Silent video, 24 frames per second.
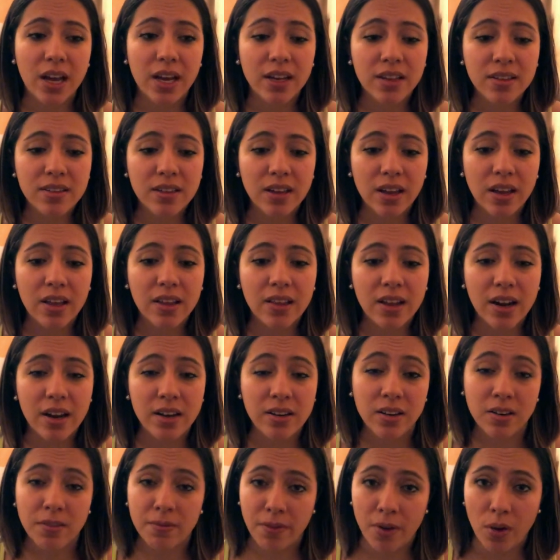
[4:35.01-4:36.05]
I can say that I
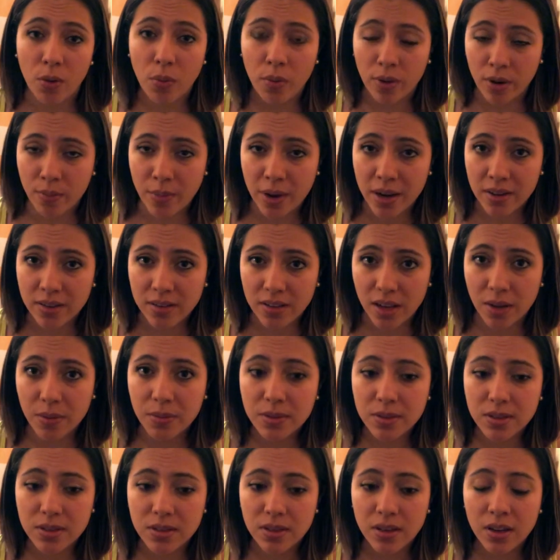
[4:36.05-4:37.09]
did fail one of my
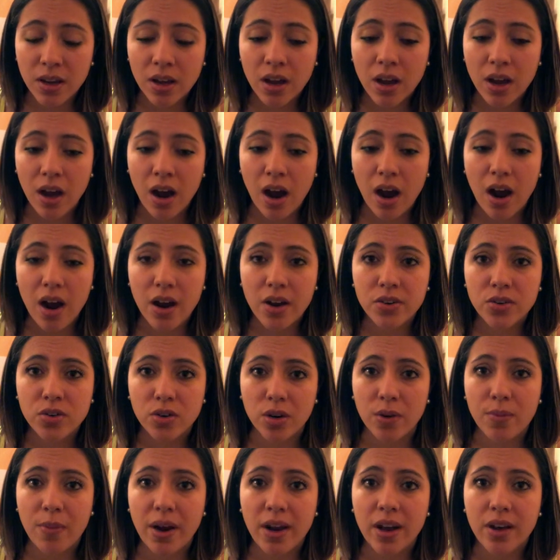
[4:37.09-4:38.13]
exams
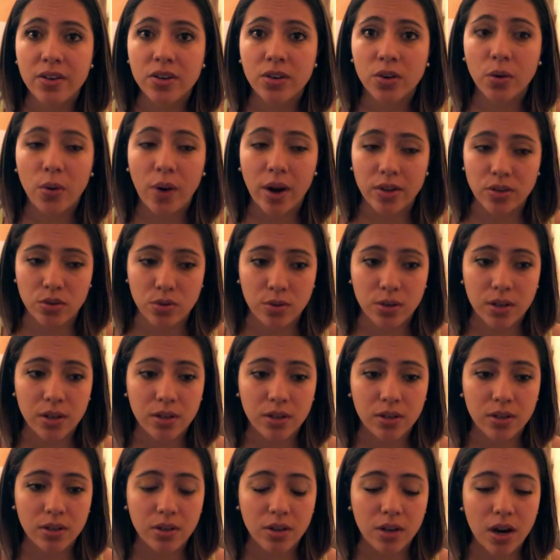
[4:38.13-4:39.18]
during my undergraduate,